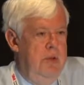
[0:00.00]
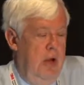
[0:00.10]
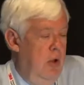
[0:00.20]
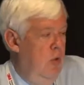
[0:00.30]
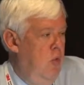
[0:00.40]

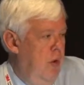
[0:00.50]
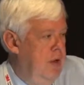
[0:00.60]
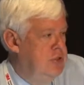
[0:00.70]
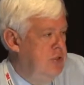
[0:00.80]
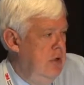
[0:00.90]
below
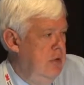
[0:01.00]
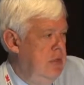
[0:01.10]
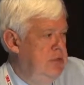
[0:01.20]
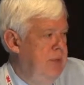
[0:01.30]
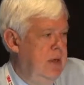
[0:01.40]
which you're
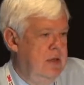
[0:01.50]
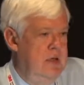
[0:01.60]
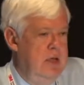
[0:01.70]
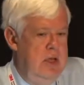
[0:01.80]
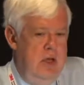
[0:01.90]

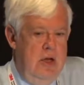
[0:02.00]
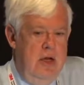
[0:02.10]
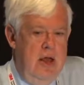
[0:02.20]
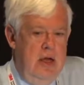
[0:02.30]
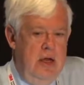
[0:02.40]
expected to get a
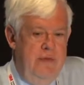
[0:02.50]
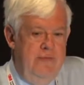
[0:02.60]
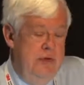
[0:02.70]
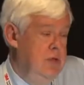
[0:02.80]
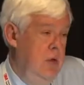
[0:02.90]

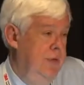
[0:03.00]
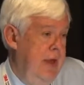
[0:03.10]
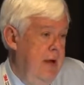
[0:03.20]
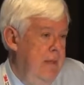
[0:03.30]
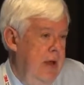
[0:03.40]
negative result.
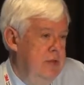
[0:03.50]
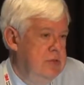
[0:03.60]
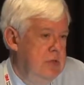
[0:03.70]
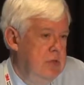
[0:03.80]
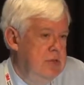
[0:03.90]
That
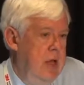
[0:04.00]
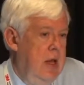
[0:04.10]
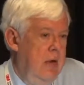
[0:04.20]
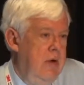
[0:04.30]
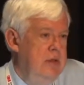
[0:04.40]
amounts to a
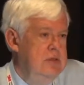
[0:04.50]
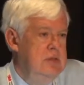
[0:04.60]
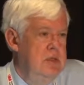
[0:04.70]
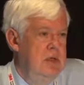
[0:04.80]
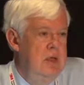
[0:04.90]
tolerance.